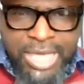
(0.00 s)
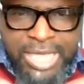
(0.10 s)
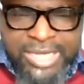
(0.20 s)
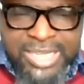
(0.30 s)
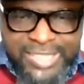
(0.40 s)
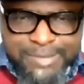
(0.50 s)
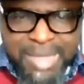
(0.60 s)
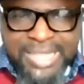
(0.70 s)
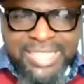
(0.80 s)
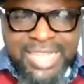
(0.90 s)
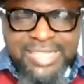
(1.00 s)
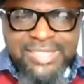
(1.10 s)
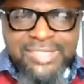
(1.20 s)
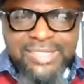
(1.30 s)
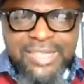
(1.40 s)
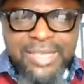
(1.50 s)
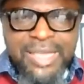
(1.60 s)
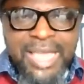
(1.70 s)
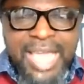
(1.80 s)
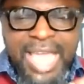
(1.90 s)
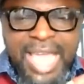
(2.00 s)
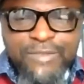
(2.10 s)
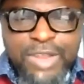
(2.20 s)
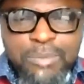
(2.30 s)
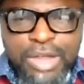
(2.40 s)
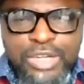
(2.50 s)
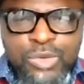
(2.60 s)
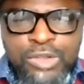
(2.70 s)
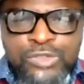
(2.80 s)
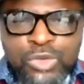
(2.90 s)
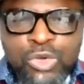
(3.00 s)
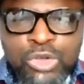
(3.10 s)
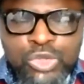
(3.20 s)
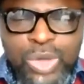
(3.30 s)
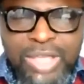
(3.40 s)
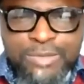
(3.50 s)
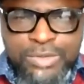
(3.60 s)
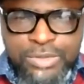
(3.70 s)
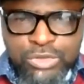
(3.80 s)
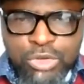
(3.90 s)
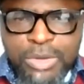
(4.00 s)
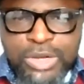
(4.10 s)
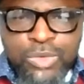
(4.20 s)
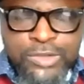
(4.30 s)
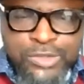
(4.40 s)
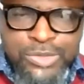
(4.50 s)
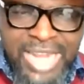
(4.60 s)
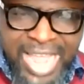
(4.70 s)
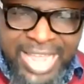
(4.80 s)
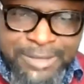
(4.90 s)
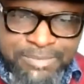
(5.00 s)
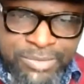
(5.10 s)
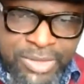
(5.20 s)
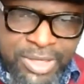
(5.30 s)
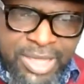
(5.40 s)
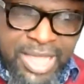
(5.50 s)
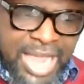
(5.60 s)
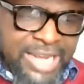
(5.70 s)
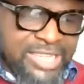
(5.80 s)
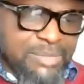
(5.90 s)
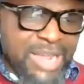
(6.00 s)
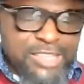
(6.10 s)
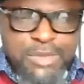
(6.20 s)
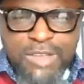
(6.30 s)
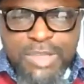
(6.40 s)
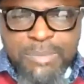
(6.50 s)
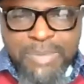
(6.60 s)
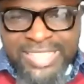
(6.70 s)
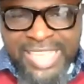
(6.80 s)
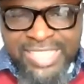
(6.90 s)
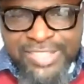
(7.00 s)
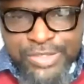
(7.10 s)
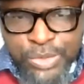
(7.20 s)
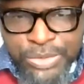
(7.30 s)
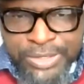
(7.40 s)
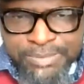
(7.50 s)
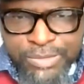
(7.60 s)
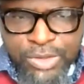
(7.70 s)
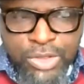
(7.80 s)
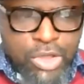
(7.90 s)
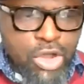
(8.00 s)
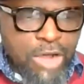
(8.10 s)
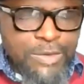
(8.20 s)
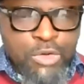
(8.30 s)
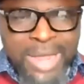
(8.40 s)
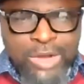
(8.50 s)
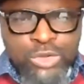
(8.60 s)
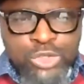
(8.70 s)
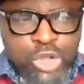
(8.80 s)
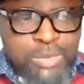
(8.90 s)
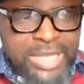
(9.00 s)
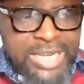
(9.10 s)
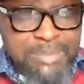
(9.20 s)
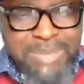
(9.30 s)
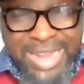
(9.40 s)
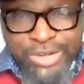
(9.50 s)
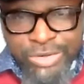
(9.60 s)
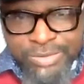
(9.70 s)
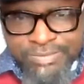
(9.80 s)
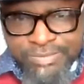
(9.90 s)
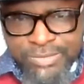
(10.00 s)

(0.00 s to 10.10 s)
In these matters, everybody wants to go to heaven. Nobody wants to die. And it reminds me of a pathetic story of a woman who told me in Ibadan